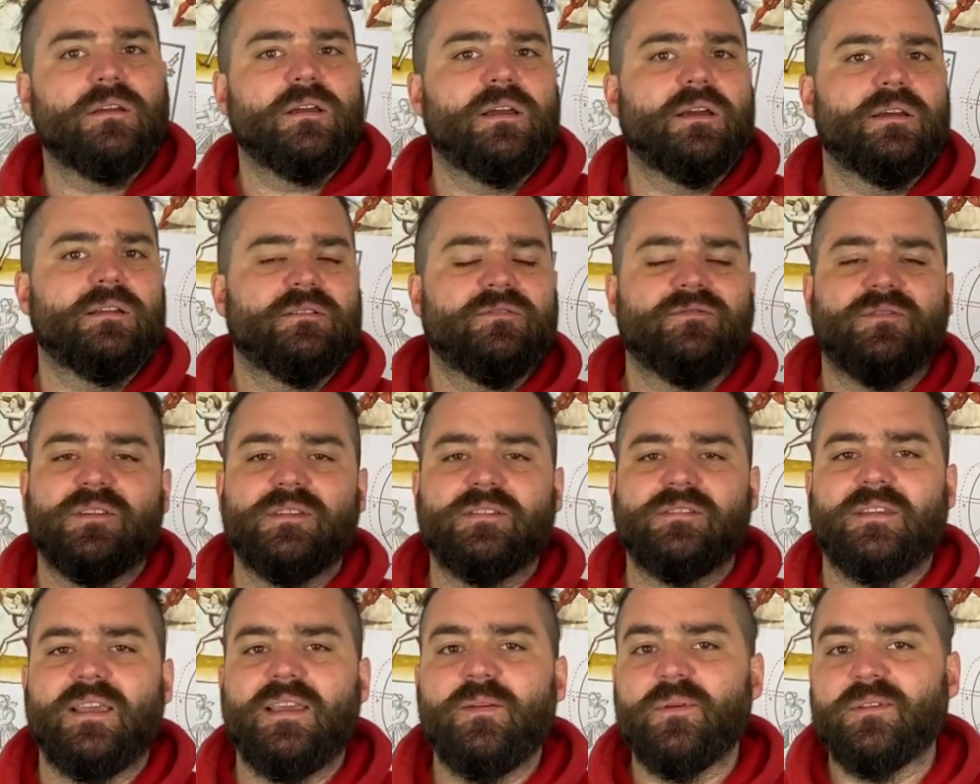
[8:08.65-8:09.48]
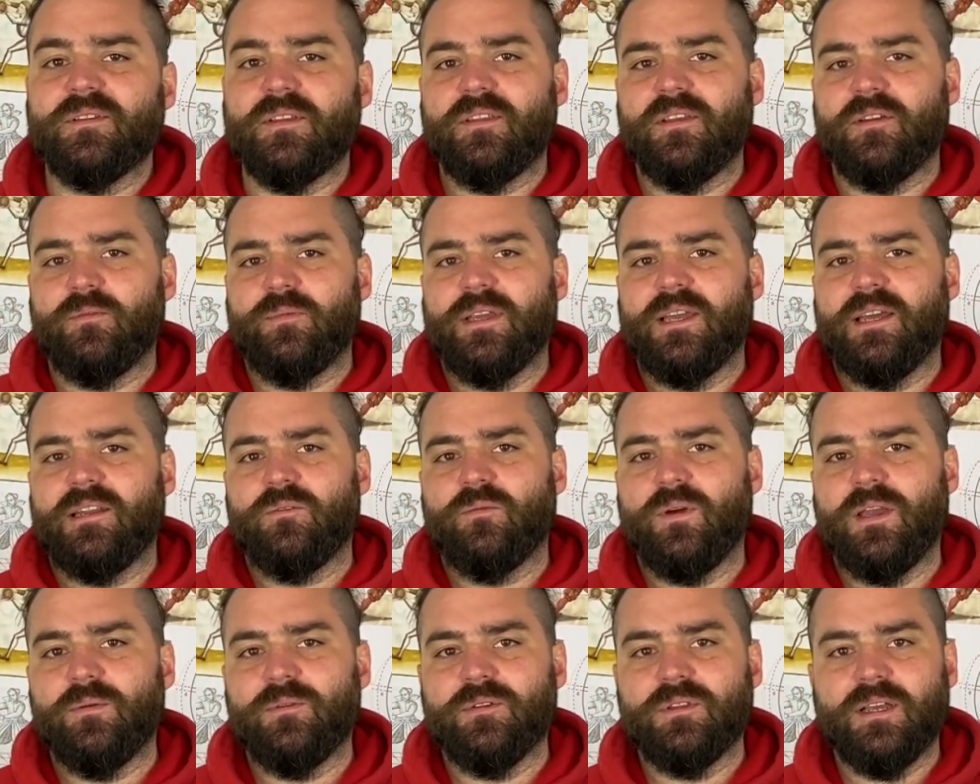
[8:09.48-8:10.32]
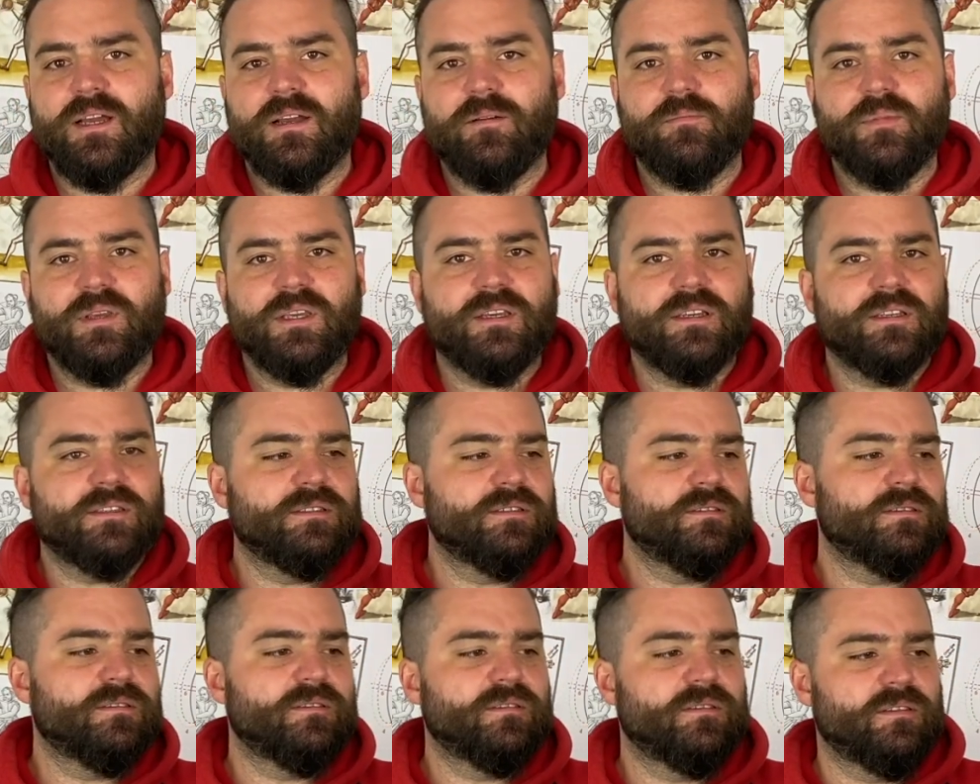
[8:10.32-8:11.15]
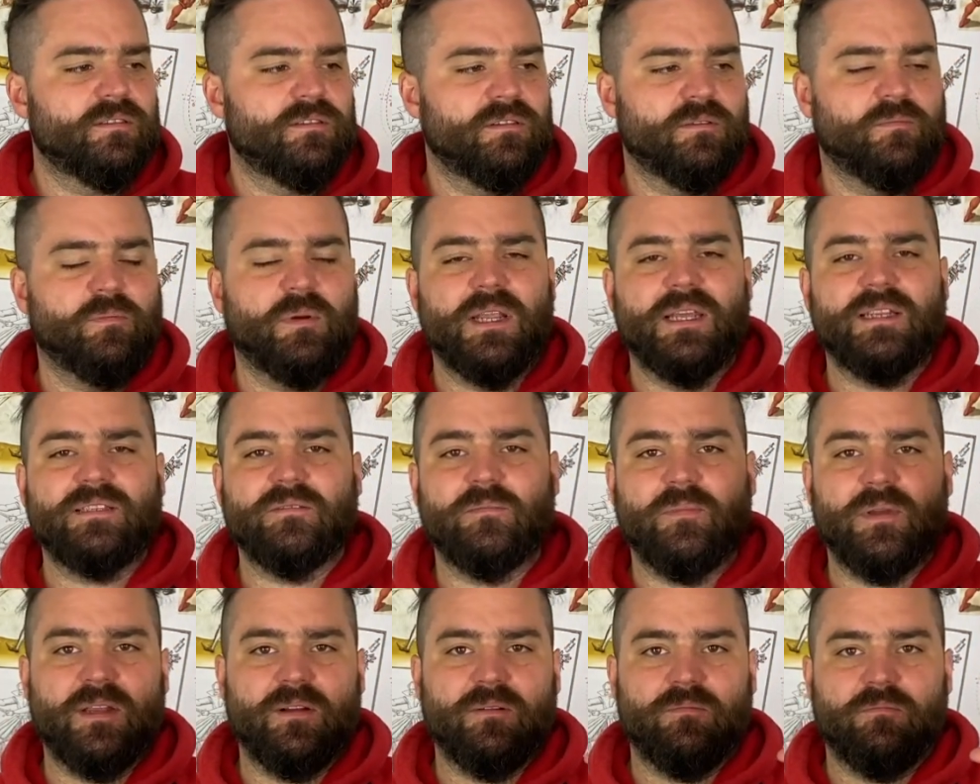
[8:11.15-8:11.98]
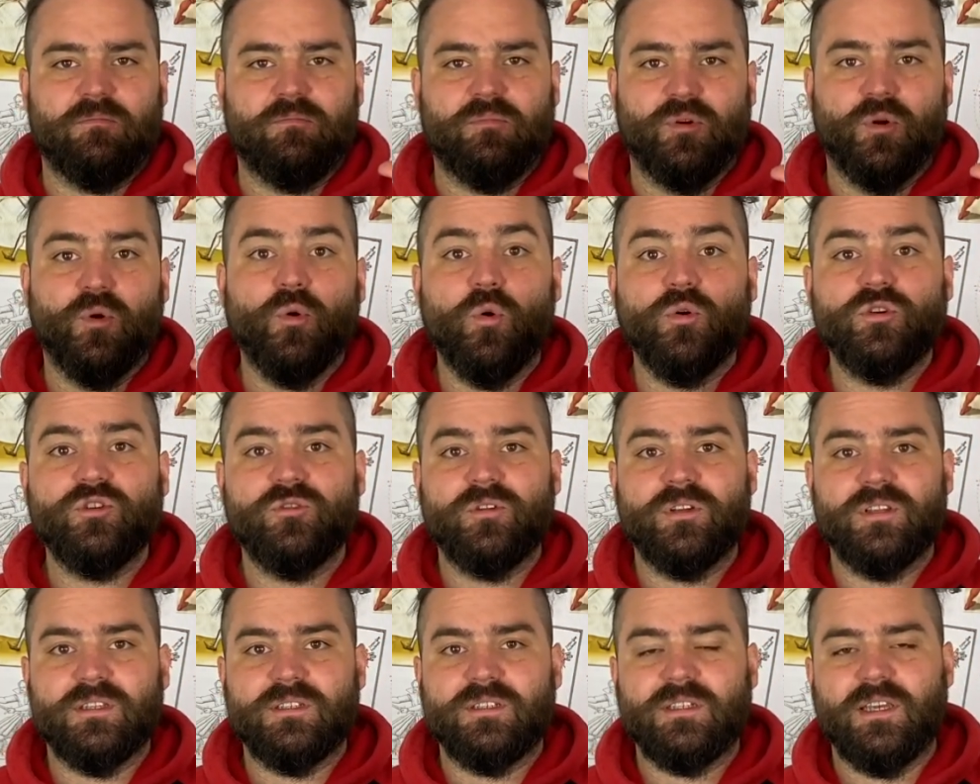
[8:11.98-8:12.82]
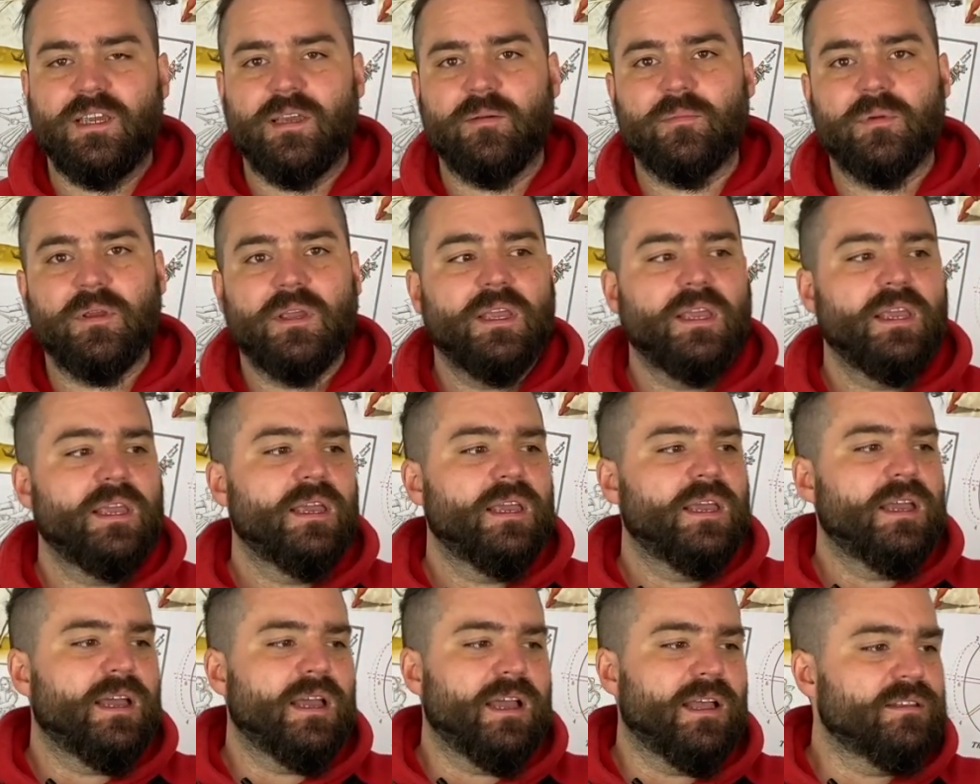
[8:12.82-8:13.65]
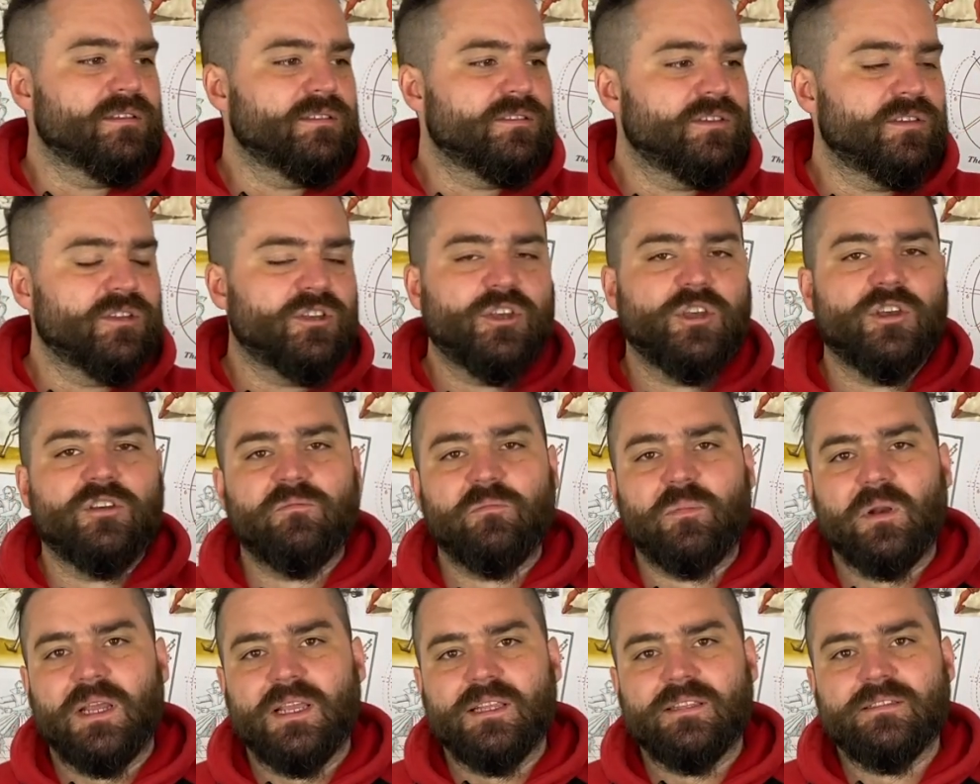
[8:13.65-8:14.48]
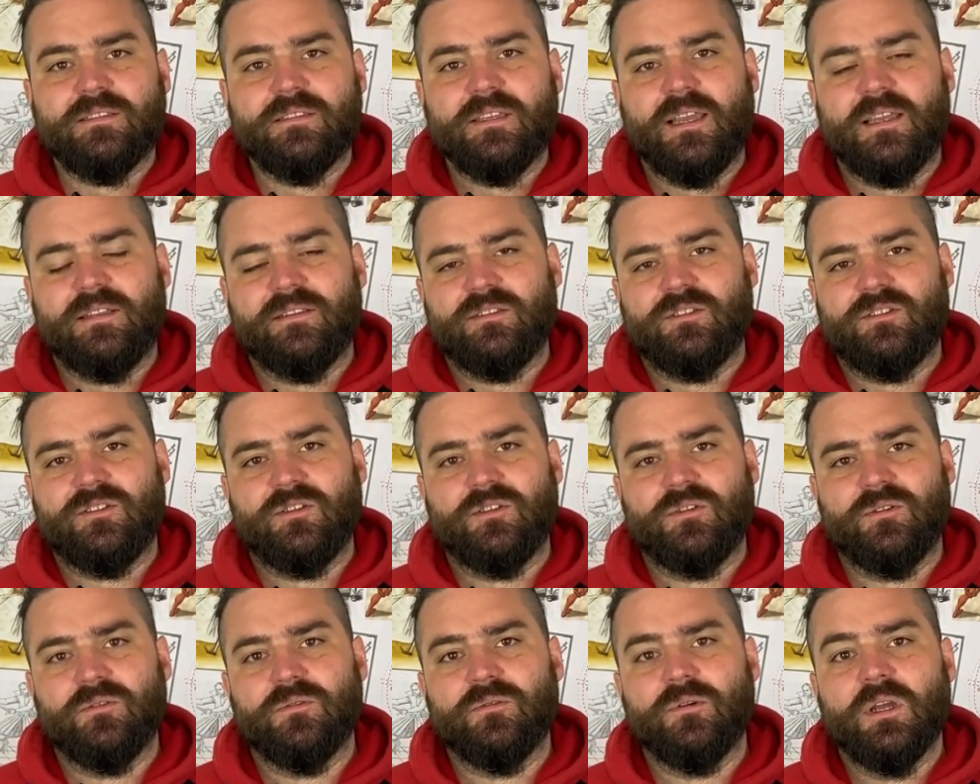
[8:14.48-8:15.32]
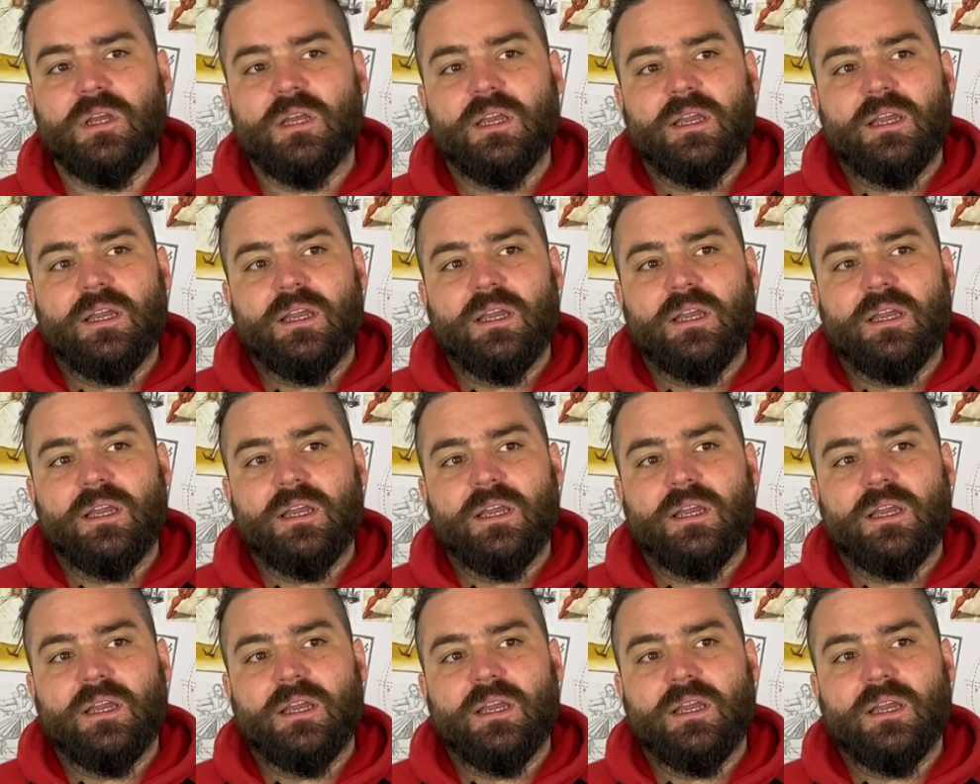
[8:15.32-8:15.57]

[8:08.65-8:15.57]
And for the sabers, I think we get away with that because the blade's a bit broader at the tip, and the curved blades tend to